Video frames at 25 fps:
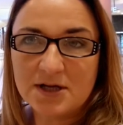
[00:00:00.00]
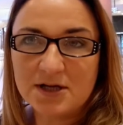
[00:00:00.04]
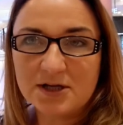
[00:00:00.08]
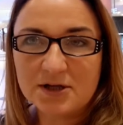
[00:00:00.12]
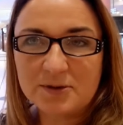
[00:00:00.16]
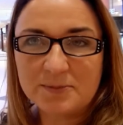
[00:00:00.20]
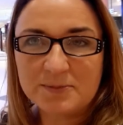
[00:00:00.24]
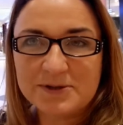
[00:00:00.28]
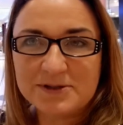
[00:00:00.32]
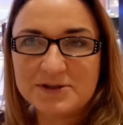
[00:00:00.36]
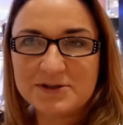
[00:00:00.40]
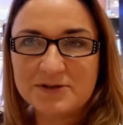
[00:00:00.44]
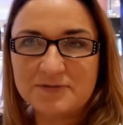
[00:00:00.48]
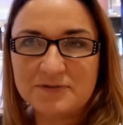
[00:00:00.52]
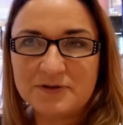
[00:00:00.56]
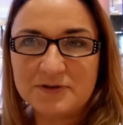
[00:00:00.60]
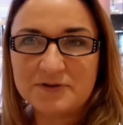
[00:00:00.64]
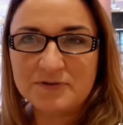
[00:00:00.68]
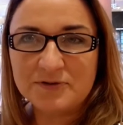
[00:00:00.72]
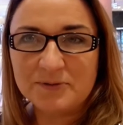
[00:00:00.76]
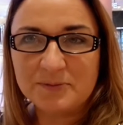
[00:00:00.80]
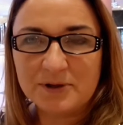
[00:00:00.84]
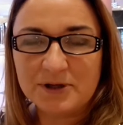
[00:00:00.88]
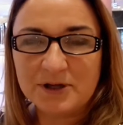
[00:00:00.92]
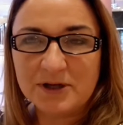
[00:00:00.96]
A little bit
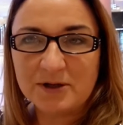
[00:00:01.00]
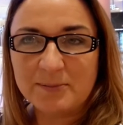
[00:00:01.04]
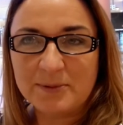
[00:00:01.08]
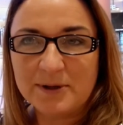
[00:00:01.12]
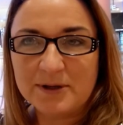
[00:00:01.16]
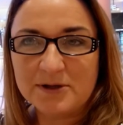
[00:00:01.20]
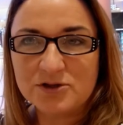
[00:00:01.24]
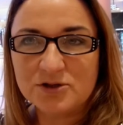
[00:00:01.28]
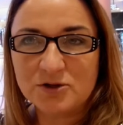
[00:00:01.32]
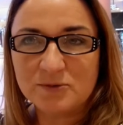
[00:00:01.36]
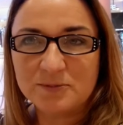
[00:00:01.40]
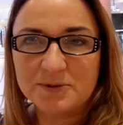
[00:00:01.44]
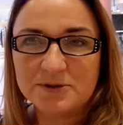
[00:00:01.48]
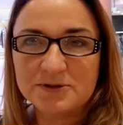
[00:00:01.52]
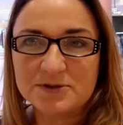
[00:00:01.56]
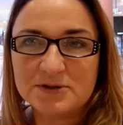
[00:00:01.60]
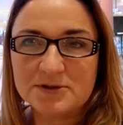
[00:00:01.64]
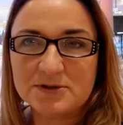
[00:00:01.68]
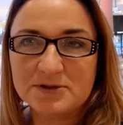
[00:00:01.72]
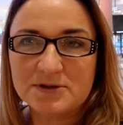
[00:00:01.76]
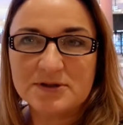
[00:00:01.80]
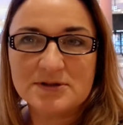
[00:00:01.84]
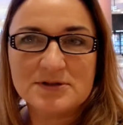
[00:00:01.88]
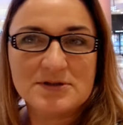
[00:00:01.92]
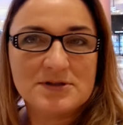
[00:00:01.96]
different from Great Bank Shopping
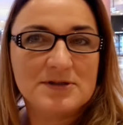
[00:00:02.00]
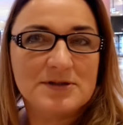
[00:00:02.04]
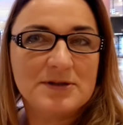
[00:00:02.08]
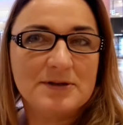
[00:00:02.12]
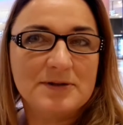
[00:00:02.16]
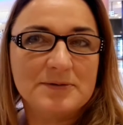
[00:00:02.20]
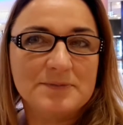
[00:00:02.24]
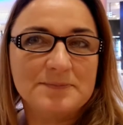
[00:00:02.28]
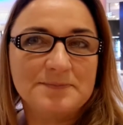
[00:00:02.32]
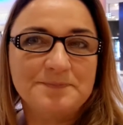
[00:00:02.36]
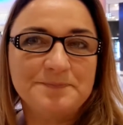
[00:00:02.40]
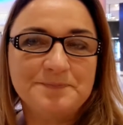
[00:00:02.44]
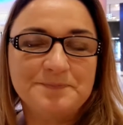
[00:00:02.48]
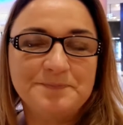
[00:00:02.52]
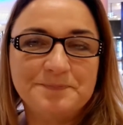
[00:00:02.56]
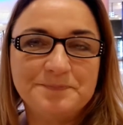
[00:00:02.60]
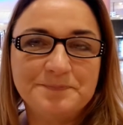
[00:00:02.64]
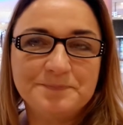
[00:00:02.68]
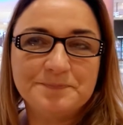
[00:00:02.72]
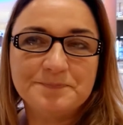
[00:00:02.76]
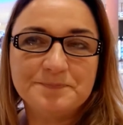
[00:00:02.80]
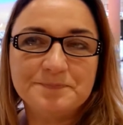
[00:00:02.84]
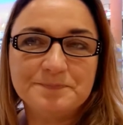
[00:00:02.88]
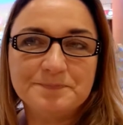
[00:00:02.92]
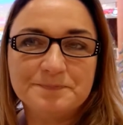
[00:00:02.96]
Center, isn't it?
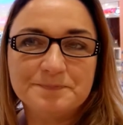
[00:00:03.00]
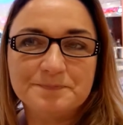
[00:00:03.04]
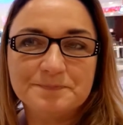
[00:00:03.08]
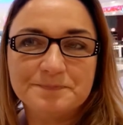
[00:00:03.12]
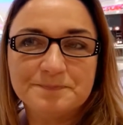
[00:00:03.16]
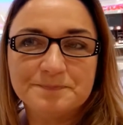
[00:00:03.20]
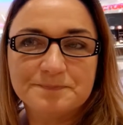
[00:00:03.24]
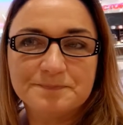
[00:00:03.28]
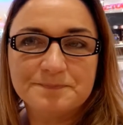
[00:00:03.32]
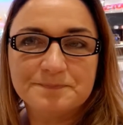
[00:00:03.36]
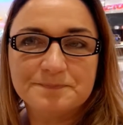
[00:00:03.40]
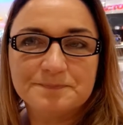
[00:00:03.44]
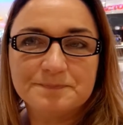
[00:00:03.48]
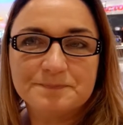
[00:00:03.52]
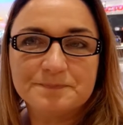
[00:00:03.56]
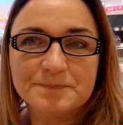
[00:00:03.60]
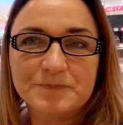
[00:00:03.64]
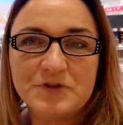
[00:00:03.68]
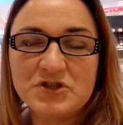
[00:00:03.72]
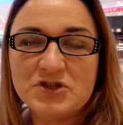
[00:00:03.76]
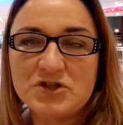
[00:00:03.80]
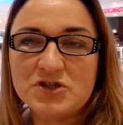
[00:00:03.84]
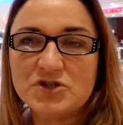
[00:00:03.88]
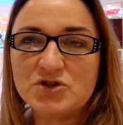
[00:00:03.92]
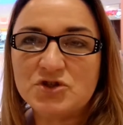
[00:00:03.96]

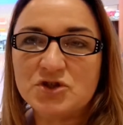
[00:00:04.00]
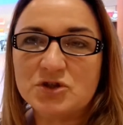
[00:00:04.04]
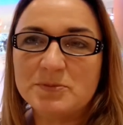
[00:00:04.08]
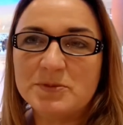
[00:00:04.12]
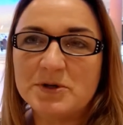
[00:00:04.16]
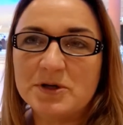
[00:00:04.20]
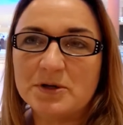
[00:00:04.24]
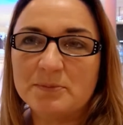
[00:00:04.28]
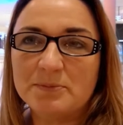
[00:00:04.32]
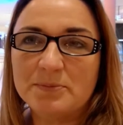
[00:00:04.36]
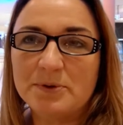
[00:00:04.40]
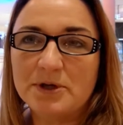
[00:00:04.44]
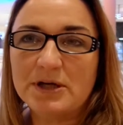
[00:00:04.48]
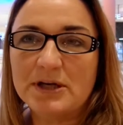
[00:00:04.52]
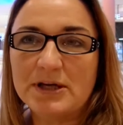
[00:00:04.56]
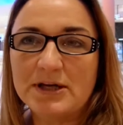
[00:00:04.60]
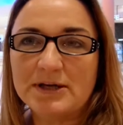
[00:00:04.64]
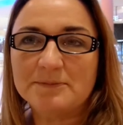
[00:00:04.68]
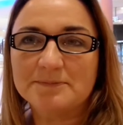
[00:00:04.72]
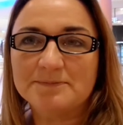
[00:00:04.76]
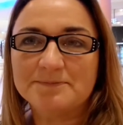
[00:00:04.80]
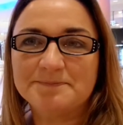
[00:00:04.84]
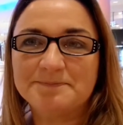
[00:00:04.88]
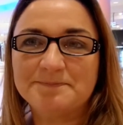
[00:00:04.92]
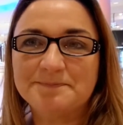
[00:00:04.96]
This is Germany,
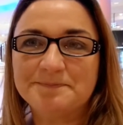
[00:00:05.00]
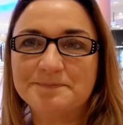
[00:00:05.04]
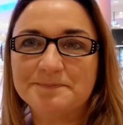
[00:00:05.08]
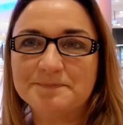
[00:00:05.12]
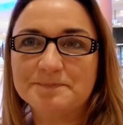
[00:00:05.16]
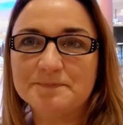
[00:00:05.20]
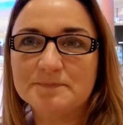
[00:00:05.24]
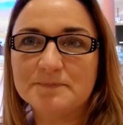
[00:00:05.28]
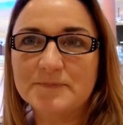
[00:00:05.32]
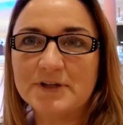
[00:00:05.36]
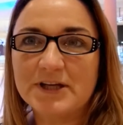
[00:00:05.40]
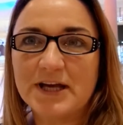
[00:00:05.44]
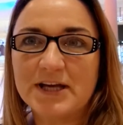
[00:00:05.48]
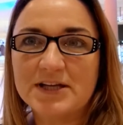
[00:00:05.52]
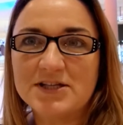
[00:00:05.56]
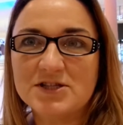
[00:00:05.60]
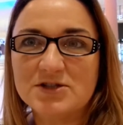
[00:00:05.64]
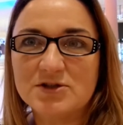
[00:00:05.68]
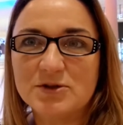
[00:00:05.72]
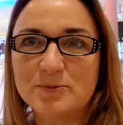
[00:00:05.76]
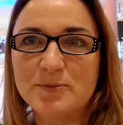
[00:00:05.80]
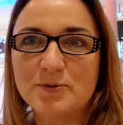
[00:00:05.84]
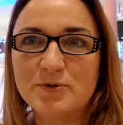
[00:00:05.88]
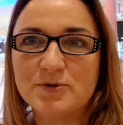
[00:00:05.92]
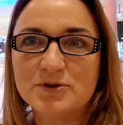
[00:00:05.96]
Berlin.
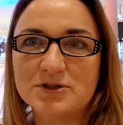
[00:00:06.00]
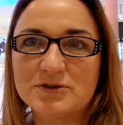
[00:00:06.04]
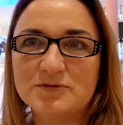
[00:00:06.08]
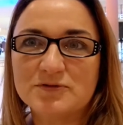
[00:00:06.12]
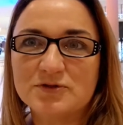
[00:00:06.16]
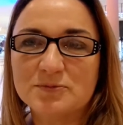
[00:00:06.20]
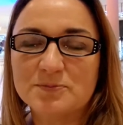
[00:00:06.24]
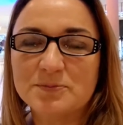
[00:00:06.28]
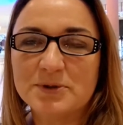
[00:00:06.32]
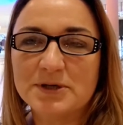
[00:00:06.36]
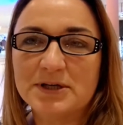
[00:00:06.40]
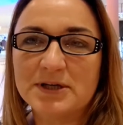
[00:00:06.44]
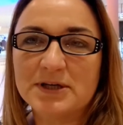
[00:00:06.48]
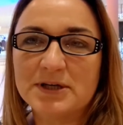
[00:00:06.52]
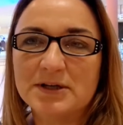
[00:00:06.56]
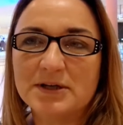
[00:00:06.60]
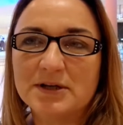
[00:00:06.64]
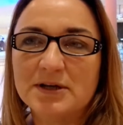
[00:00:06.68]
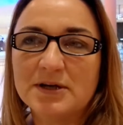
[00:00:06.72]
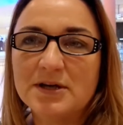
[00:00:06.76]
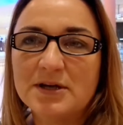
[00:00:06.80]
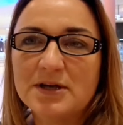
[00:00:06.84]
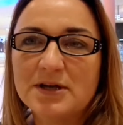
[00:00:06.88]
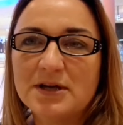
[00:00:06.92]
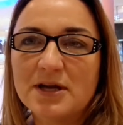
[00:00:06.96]
Katie reporting from Berlin.
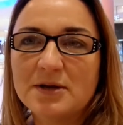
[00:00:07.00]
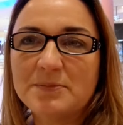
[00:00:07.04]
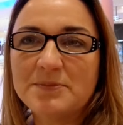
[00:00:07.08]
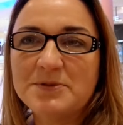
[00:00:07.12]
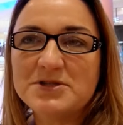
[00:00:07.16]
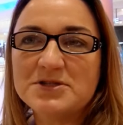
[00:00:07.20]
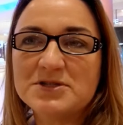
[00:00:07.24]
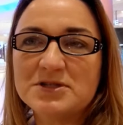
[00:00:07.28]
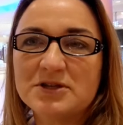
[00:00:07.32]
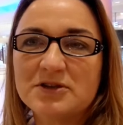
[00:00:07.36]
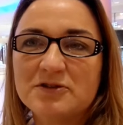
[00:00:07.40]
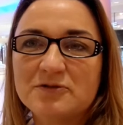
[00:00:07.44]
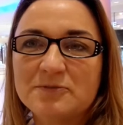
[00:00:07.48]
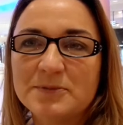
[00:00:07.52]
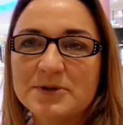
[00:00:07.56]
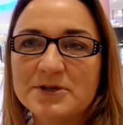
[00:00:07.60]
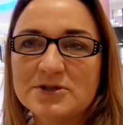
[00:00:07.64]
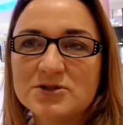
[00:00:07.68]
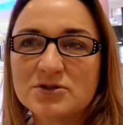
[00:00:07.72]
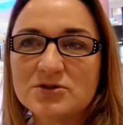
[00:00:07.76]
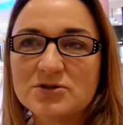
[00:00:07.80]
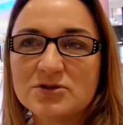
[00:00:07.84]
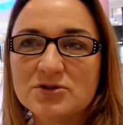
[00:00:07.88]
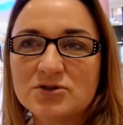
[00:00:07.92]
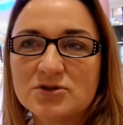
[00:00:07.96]
Let me see if my
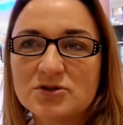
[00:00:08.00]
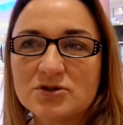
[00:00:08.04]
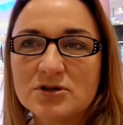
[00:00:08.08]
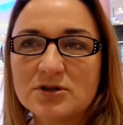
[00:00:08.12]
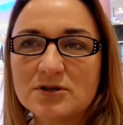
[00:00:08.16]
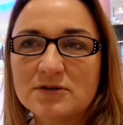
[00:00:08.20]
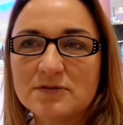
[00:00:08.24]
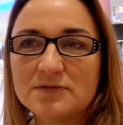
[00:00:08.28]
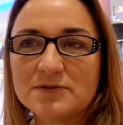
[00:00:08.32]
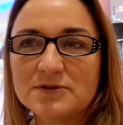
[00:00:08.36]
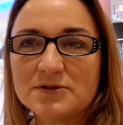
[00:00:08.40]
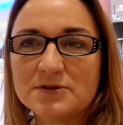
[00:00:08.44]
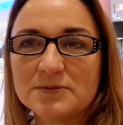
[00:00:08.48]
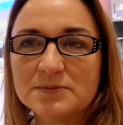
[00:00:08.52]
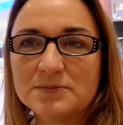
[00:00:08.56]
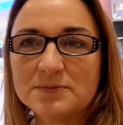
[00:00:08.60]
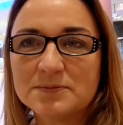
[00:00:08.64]
sausage arrived.